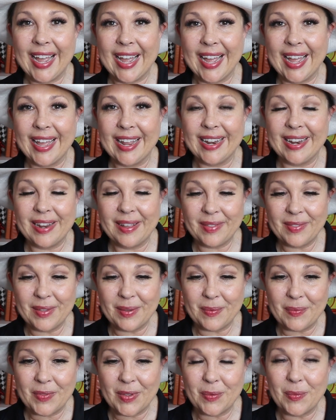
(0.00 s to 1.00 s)
And
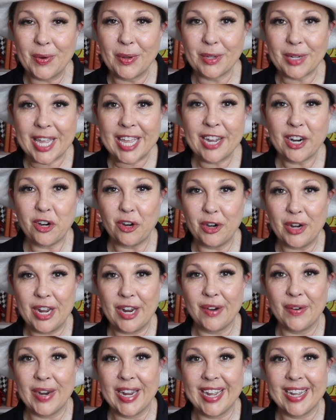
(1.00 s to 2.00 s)
the real kicker
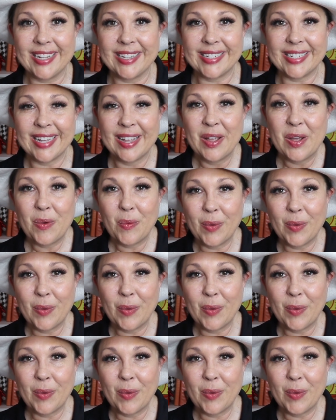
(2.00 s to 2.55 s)
here is,